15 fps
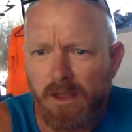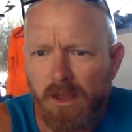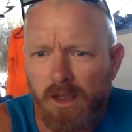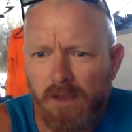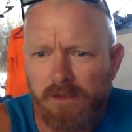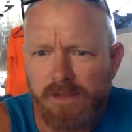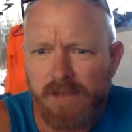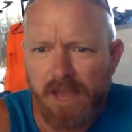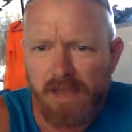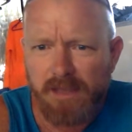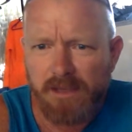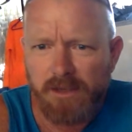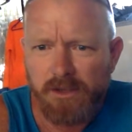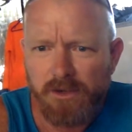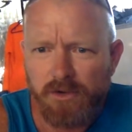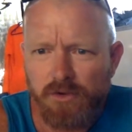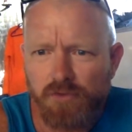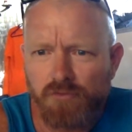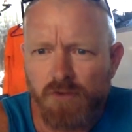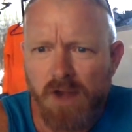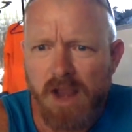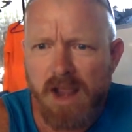Okay,
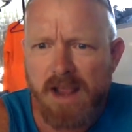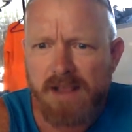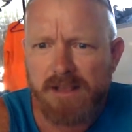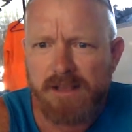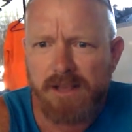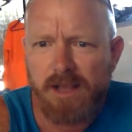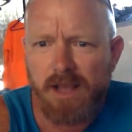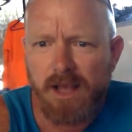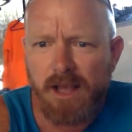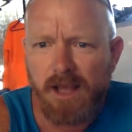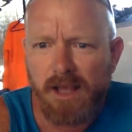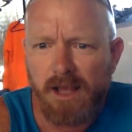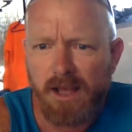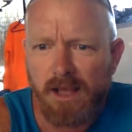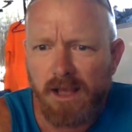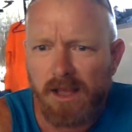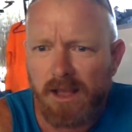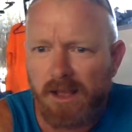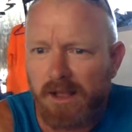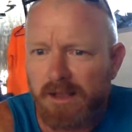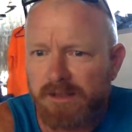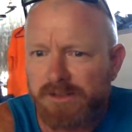Greg
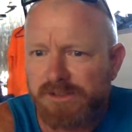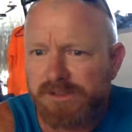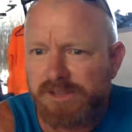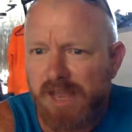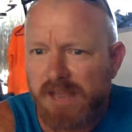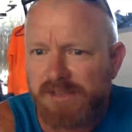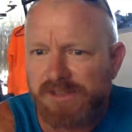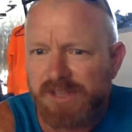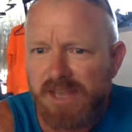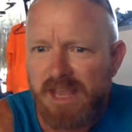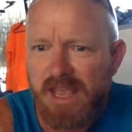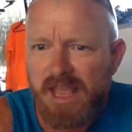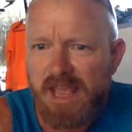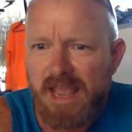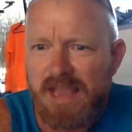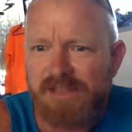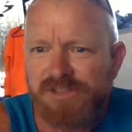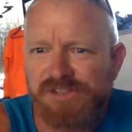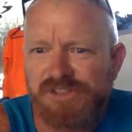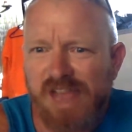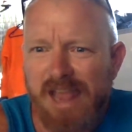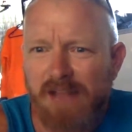says,
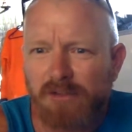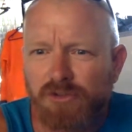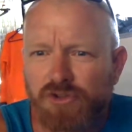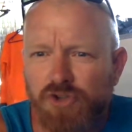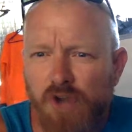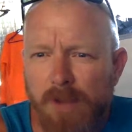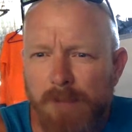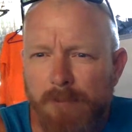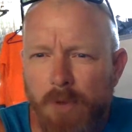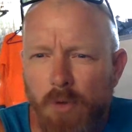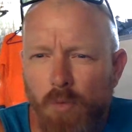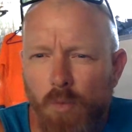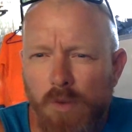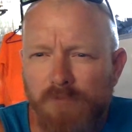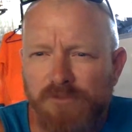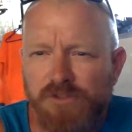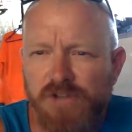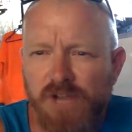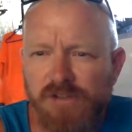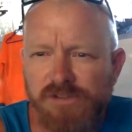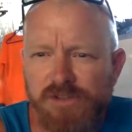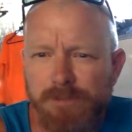is sail trim with
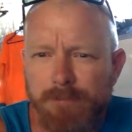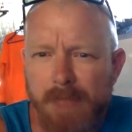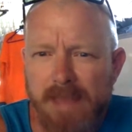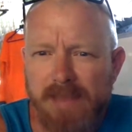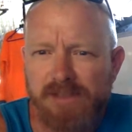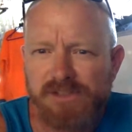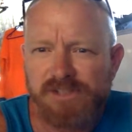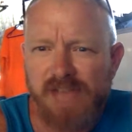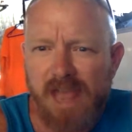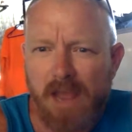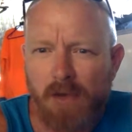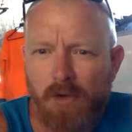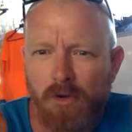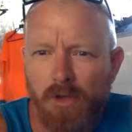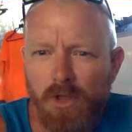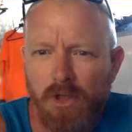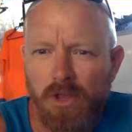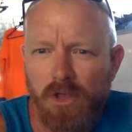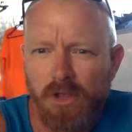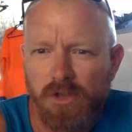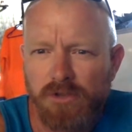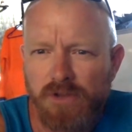just a mainsail,
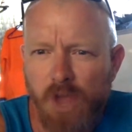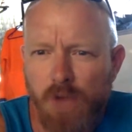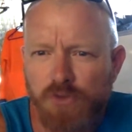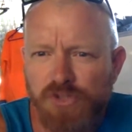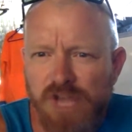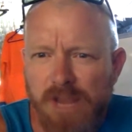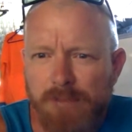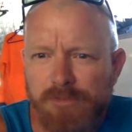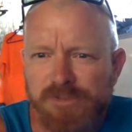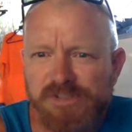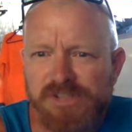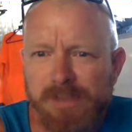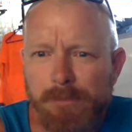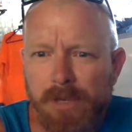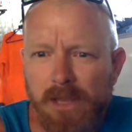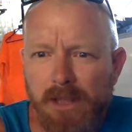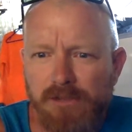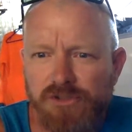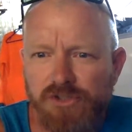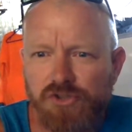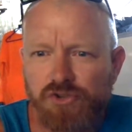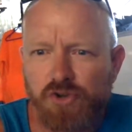no jib, similar
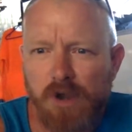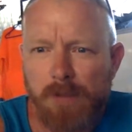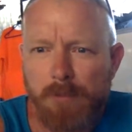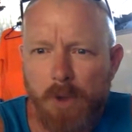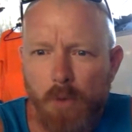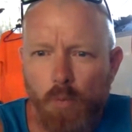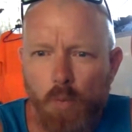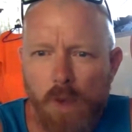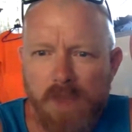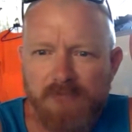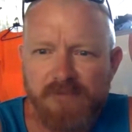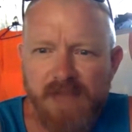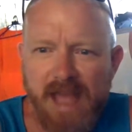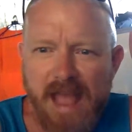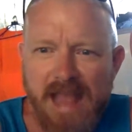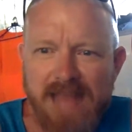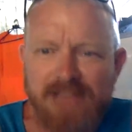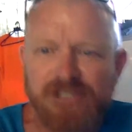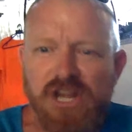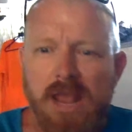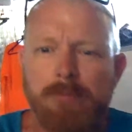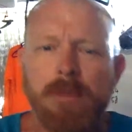to trim with a
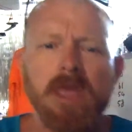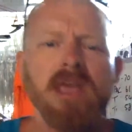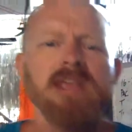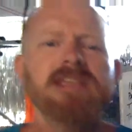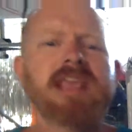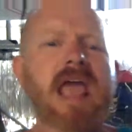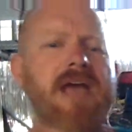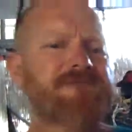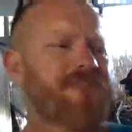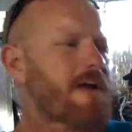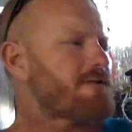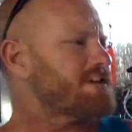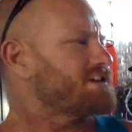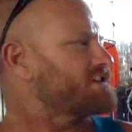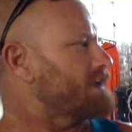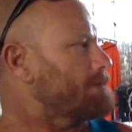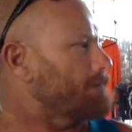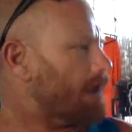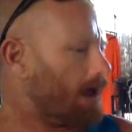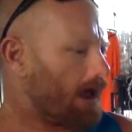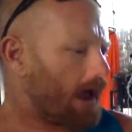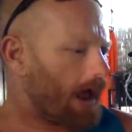jib? Yeah, very
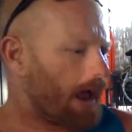similar.